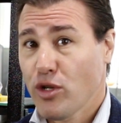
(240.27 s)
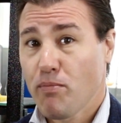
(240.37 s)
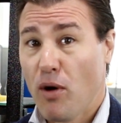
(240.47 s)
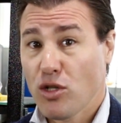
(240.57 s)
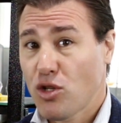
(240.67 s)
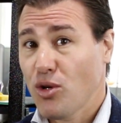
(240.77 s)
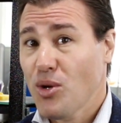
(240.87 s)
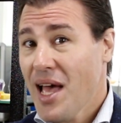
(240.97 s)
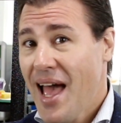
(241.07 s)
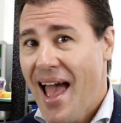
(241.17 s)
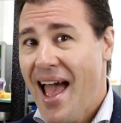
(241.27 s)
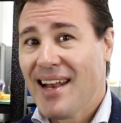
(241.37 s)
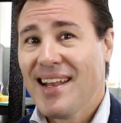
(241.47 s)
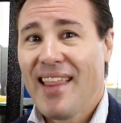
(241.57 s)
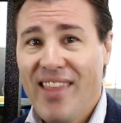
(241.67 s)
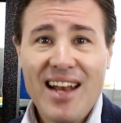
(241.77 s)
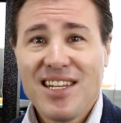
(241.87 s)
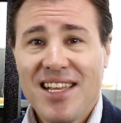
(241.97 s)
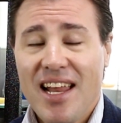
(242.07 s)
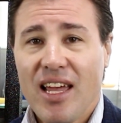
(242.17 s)
you respond to, and the
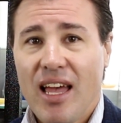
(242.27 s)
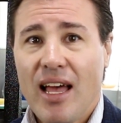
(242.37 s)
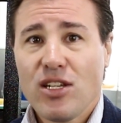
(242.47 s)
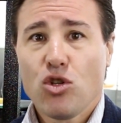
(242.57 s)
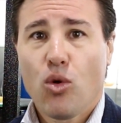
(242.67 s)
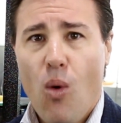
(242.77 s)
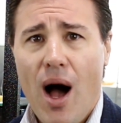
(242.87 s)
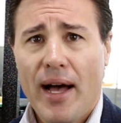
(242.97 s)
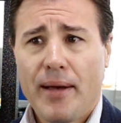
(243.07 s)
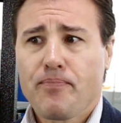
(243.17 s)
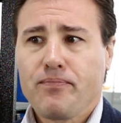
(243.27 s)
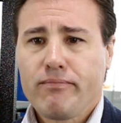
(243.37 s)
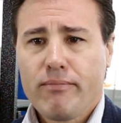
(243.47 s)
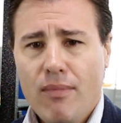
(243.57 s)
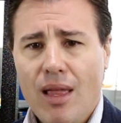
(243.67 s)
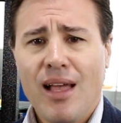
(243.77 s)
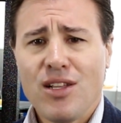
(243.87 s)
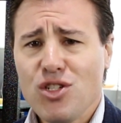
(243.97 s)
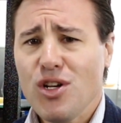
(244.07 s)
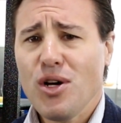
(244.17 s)
understanding as to why.
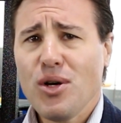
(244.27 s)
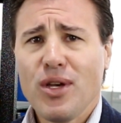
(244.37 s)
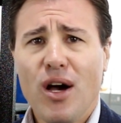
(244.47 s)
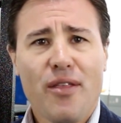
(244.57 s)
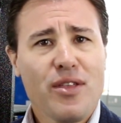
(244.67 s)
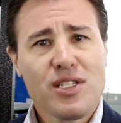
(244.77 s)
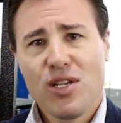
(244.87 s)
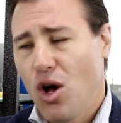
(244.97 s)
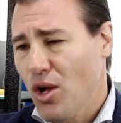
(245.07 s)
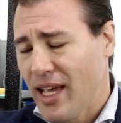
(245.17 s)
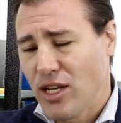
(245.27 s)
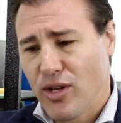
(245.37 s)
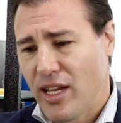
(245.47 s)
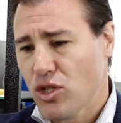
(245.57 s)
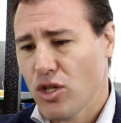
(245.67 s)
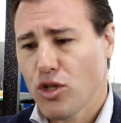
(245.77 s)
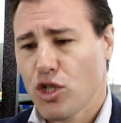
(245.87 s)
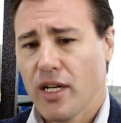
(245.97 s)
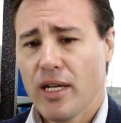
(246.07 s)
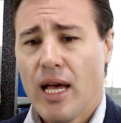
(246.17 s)
And so, yeah, this whole end-to-end -end
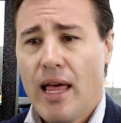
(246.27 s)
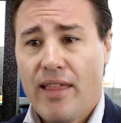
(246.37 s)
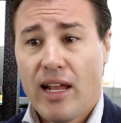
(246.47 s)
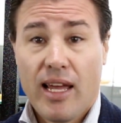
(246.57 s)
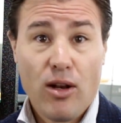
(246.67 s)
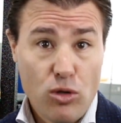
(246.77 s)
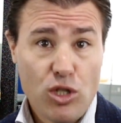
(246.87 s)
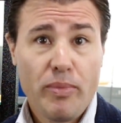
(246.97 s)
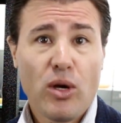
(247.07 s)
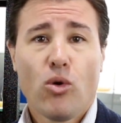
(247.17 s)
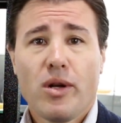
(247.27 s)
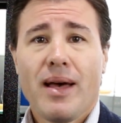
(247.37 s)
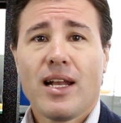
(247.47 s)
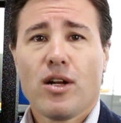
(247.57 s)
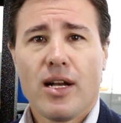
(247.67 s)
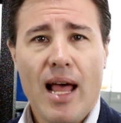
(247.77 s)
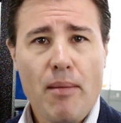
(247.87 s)
solution that can also be automated in